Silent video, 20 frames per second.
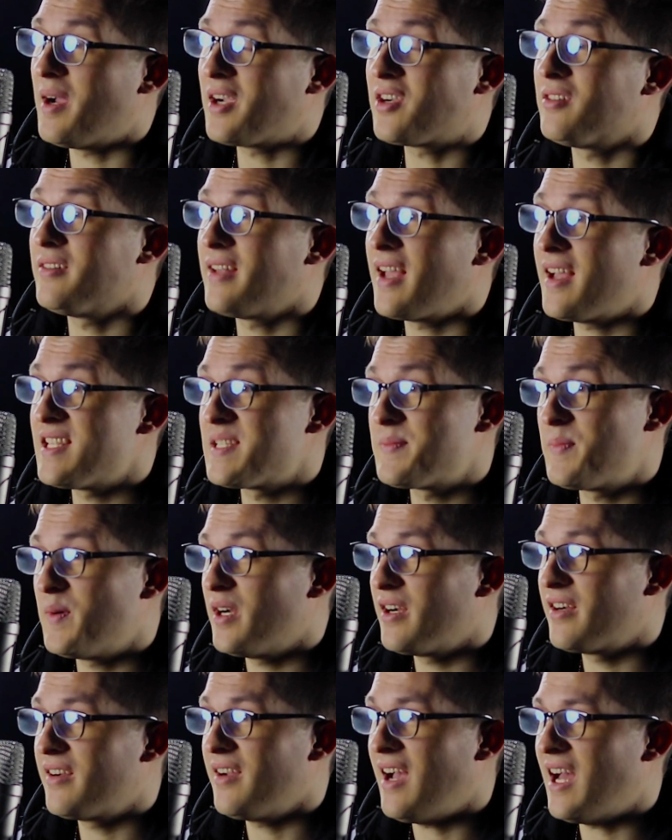Michael
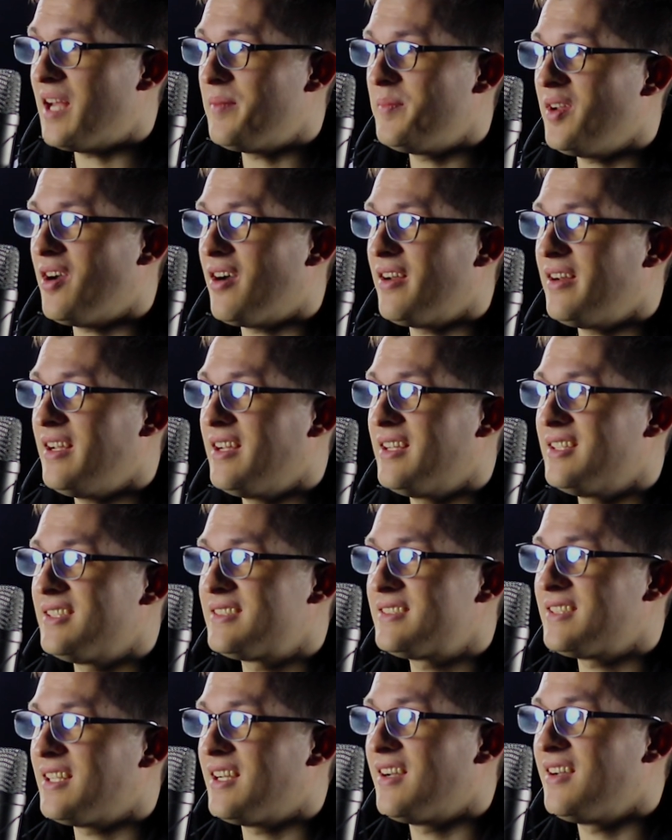Landsberg had me on
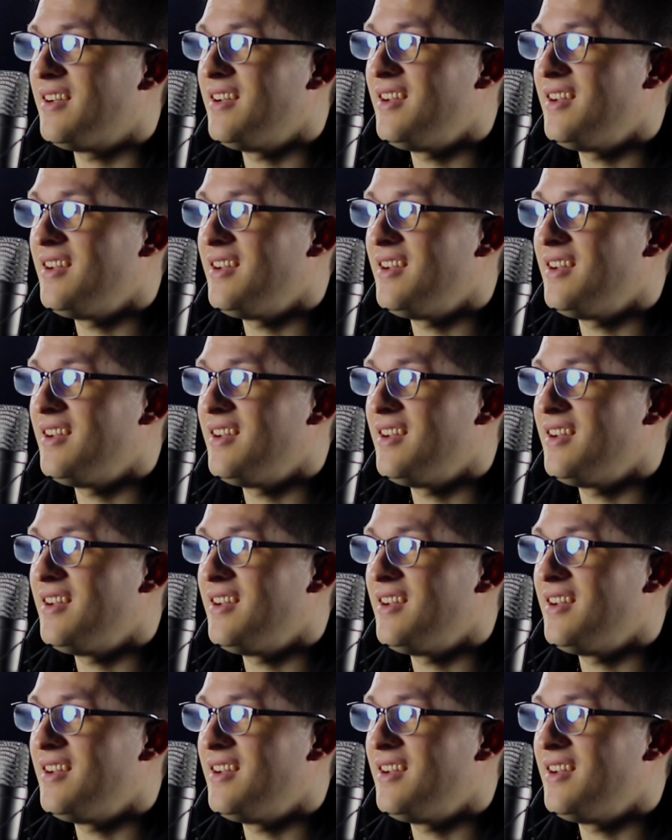his